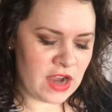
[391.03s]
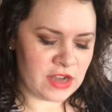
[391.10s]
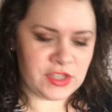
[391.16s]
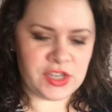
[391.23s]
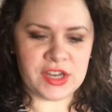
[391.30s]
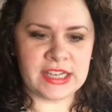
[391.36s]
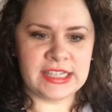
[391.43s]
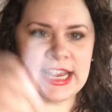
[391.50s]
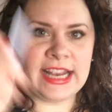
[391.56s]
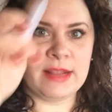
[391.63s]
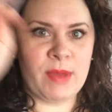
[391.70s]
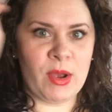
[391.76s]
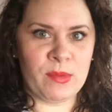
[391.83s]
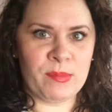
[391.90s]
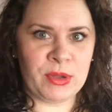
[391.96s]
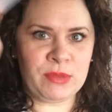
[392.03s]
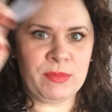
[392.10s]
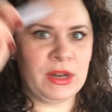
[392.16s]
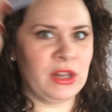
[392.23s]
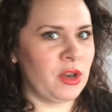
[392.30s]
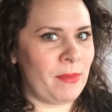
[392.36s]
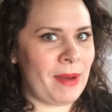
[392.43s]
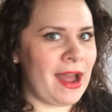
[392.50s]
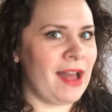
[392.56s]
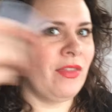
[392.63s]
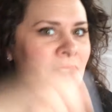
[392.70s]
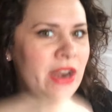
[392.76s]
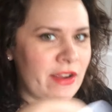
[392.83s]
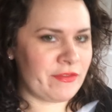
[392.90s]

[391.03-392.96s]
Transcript: So you can take them out and put them in a little pile, and then